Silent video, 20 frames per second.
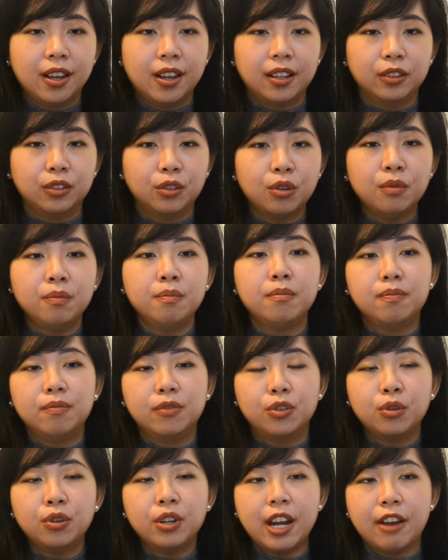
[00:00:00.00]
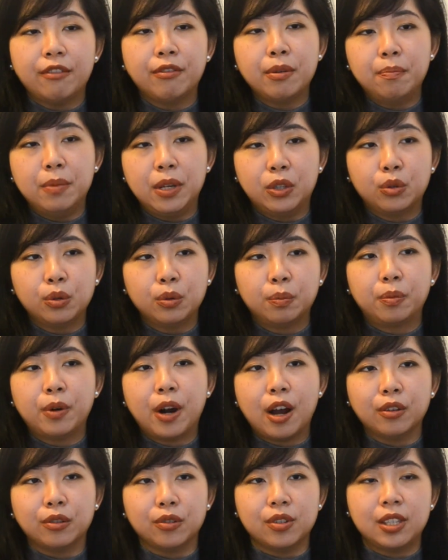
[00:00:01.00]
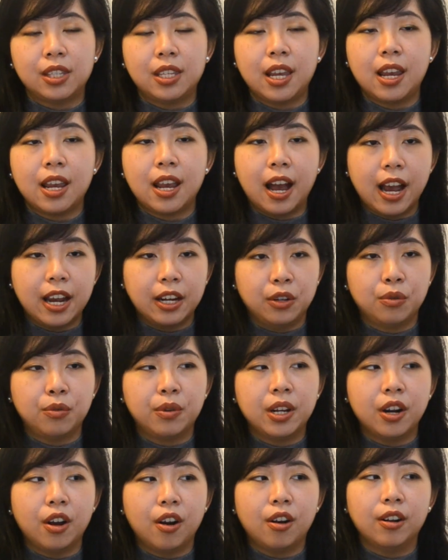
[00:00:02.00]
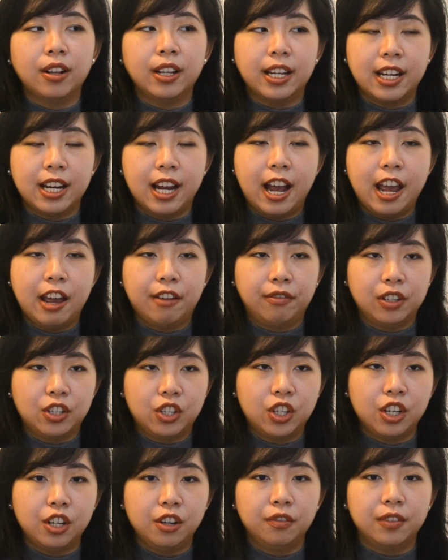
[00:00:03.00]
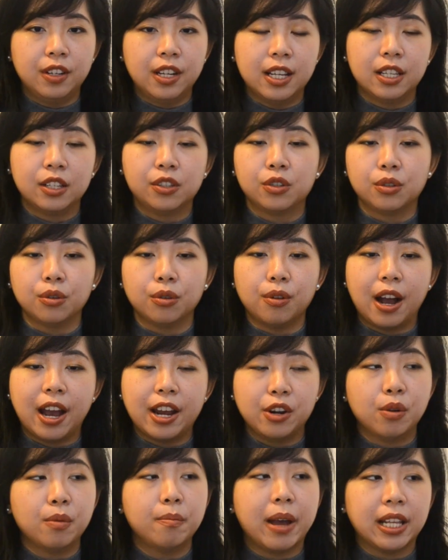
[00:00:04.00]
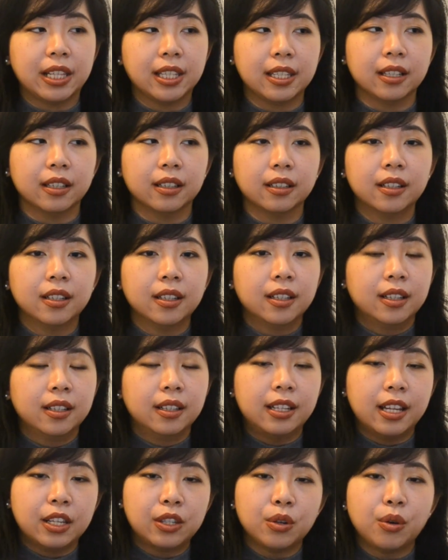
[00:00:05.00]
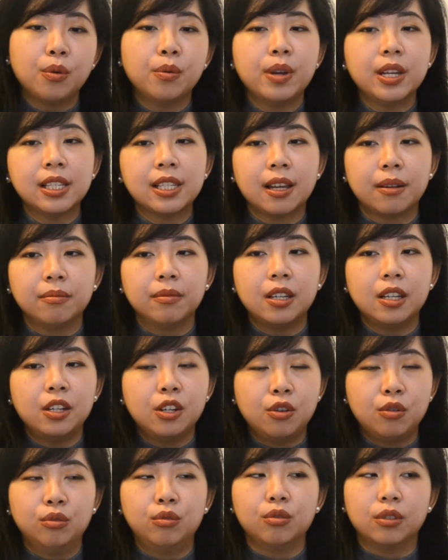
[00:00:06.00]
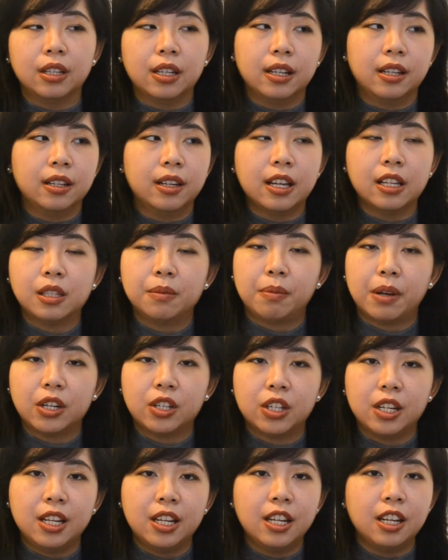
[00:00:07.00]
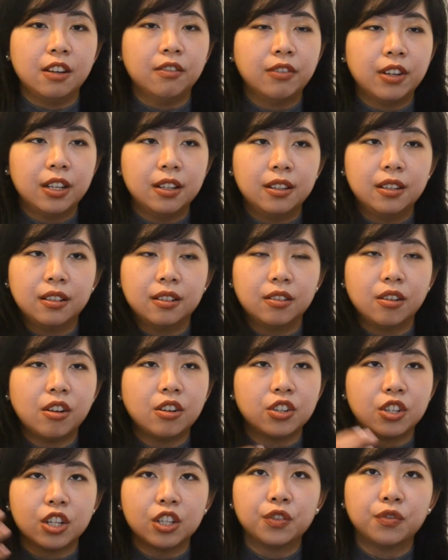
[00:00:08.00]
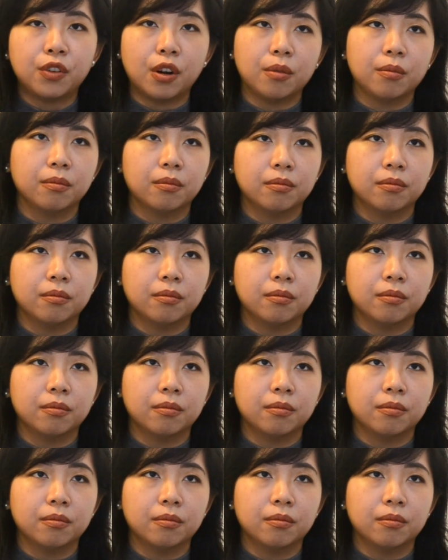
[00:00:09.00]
Don't ever be too proud to say I know it all and I have achieved this, so I know better. There's always something new to learn, especially even not just from